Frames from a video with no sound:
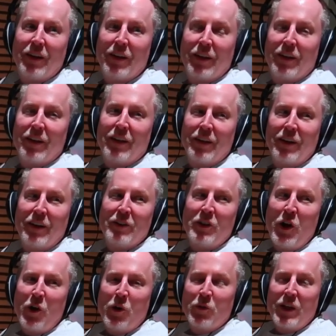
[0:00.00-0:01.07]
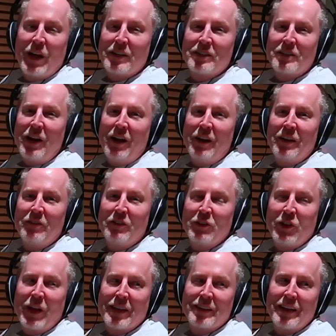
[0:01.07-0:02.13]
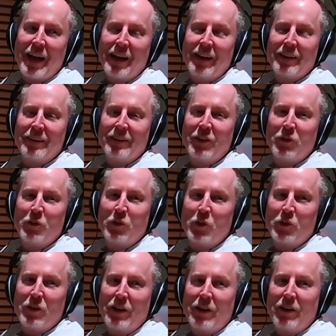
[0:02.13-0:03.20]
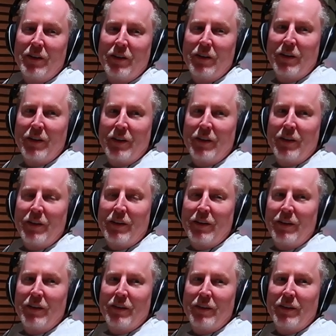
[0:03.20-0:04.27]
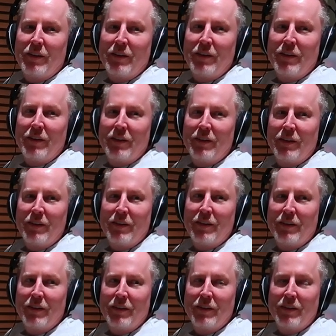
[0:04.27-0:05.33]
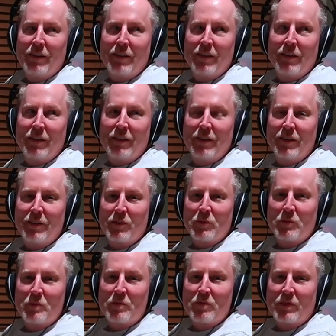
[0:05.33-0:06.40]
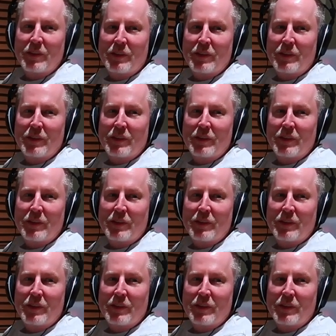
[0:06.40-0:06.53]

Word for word: use it. I will agree. That's I, not even like That's that. not even anything. No. He just uses it as store junk.